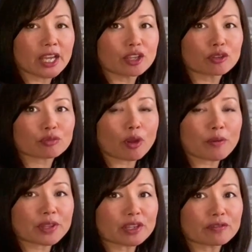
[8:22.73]
You throw
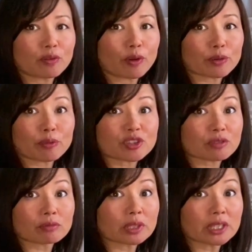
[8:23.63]
everything forward, which
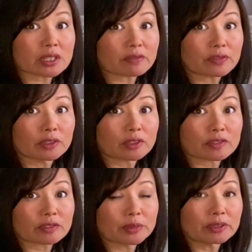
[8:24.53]
really doesn't feel good
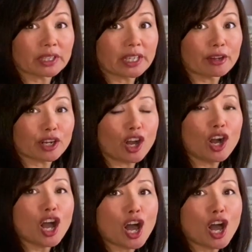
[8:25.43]
for me right now at all.